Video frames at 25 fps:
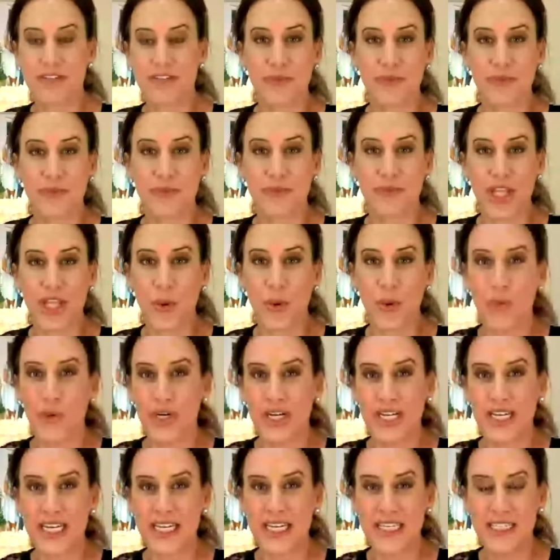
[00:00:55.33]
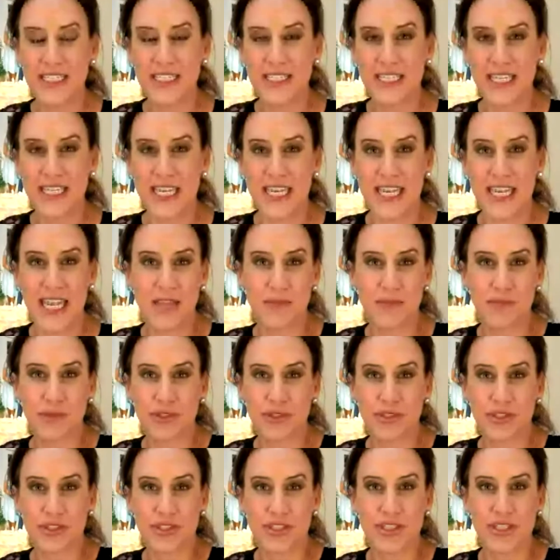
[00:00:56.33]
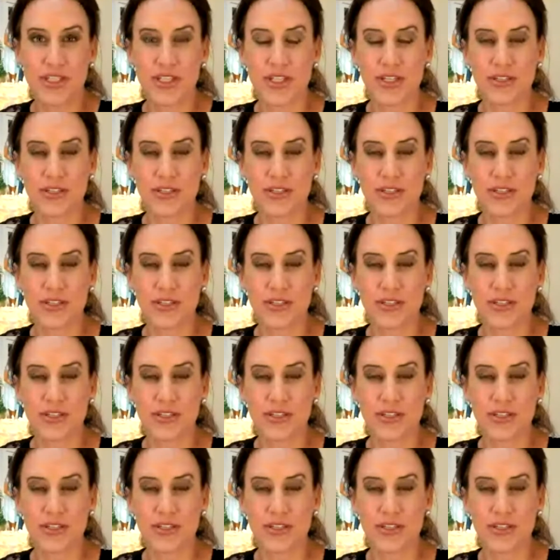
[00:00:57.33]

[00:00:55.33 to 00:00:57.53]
really organized enabled